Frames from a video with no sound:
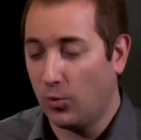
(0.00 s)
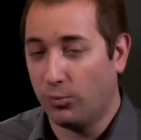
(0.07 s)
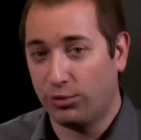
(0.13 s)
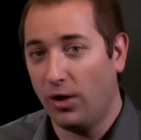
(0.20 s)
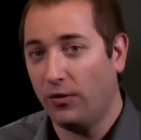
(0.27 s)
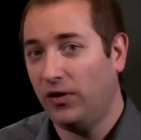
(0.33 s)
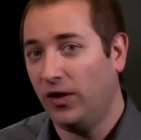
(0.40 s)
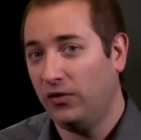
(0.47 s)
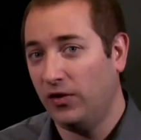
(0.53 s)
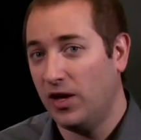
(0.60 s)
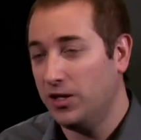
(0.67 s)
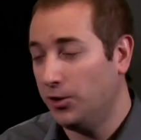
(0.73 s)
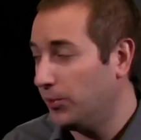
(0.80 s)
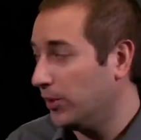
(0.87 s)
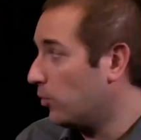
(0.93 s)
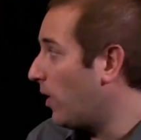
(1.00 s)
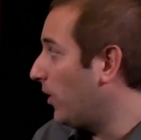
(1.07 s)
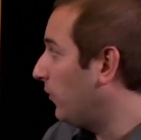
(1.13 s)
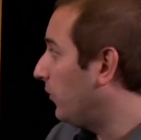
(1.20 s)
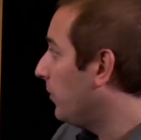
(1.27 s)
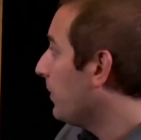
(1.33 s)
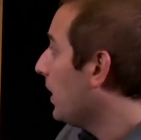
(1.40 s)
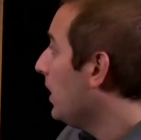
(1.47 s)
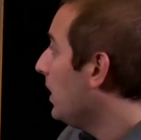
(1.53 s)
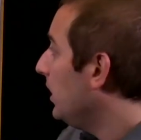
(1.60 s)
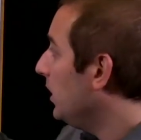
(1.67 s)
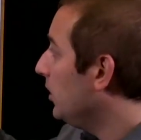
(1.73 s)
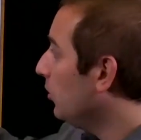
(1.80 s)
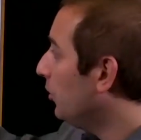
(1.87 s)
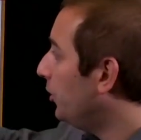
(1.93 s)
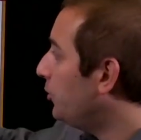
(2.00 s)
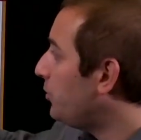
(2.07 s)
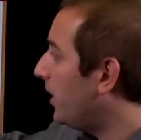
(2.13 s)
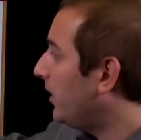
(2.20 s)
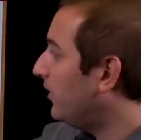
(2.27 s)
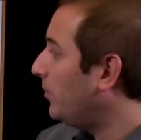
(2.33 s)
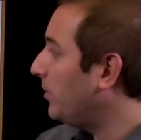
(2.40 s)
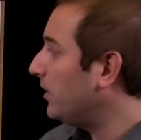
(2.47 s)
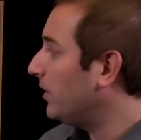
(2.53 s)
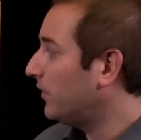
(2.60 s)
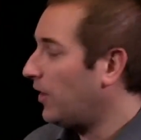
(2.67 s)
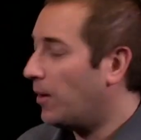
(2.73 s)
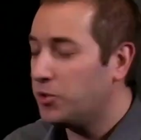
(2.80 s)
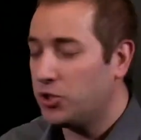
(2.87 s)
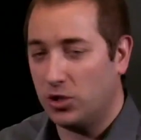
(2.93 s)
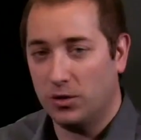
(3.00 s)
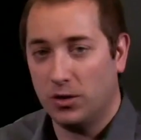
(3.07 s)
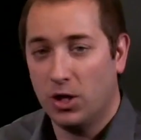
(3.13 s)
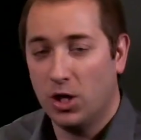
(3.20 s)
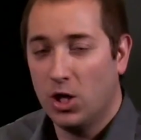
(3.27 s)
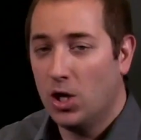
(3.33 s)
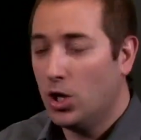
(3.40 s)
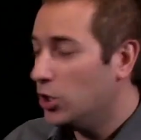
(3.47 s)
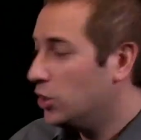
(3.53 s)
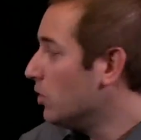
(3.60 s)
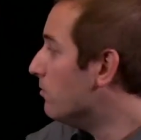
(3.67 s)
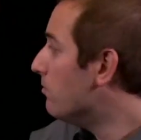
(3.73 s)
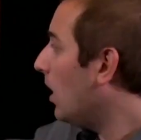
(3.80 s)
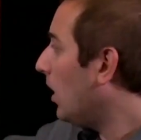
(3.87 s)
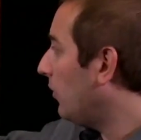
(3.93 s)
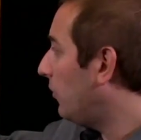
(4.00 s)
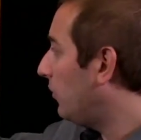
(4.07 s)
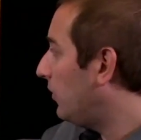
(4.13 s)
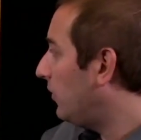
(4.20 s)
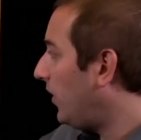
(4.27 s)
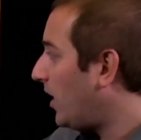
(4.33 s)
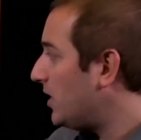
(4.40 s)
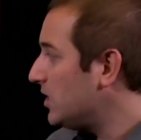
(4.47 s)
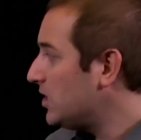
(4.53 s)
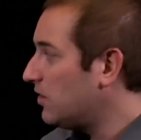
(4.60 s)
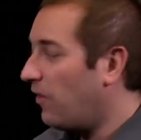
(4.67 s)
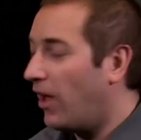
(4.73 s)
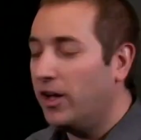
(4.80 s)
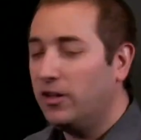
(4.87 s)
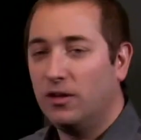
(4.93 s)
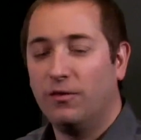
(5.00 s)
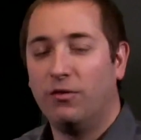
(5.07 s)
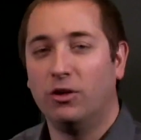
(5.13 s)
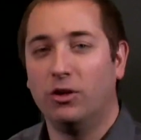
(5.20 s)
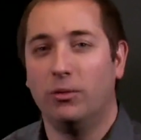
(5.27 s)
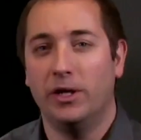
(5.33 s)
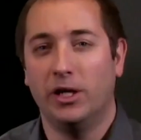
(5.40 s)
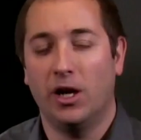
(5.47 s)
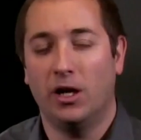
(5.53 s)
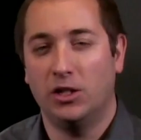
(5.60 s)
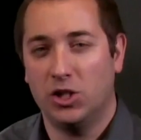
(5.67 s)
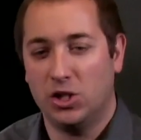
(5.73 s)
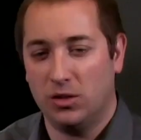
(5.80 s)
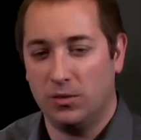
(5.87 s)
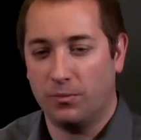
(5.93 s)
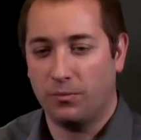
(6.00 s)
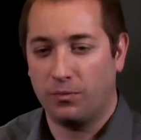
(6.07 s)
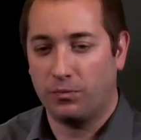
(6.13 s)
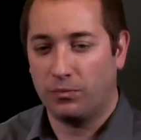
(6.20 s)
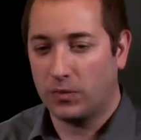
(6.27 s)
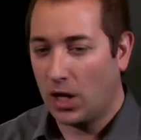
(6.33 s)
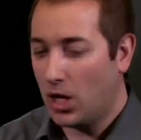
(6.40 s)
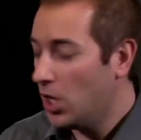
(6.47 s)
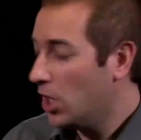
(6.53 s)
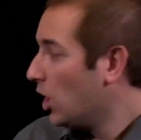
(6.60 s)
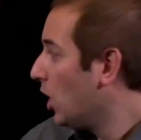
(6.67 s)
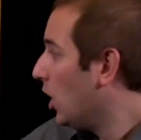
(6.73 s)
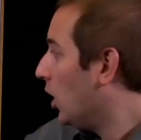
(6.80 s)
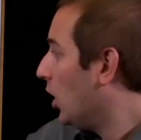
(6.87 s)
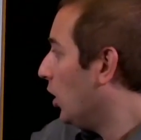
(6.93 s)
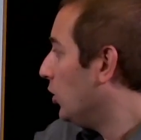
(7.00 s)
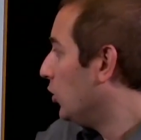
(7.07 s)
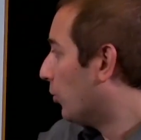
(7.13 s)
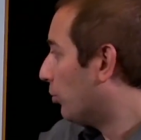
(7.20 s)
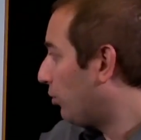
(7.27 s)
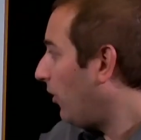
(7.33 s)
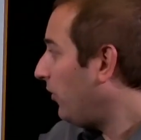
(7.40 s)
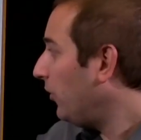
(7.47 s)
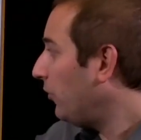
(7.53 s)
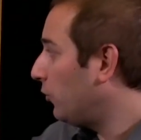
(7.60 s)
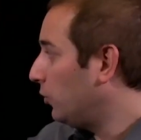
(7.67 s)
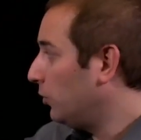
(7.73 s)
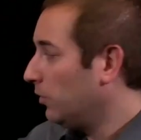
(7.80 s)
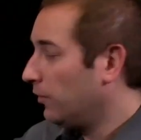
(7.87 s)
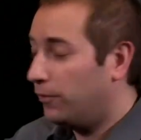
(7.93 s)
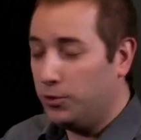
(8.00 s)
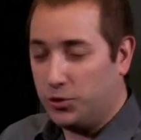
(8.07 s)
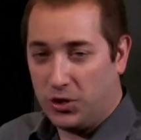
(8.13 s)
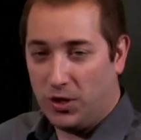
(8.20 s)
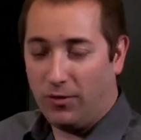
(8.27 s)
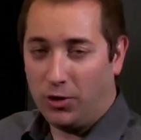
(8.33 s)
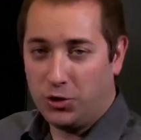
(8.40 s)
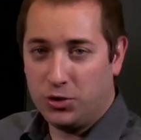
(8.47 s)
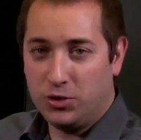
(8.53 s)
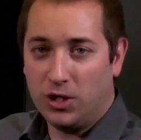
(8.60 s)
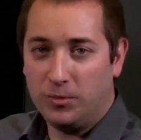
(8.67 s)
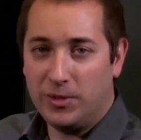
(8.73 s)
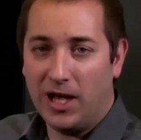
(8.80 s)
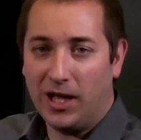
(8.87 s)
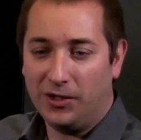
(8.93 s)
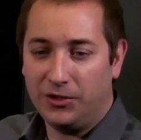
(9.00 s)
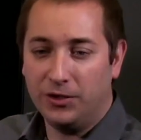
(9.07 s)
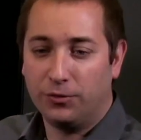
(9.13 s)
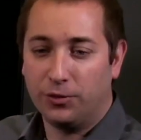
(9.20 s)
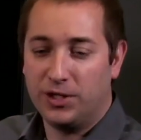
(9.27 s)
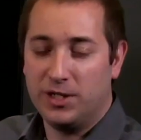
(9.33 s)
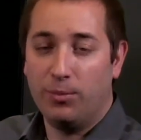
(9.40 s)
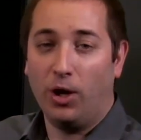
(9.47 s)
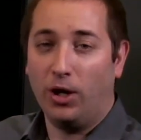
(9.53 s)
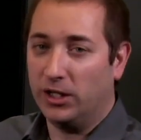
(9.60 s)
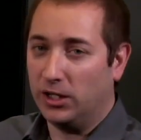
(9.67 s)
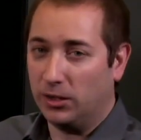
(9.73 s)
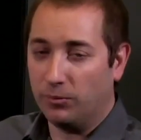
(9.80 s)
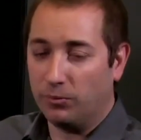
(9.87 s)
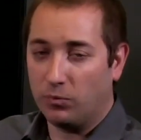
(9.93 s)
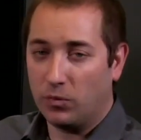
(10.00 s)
process any request. In order to accept an exception, you must satisfy the following condition. Your processor, first of all, should not be halted for debugging.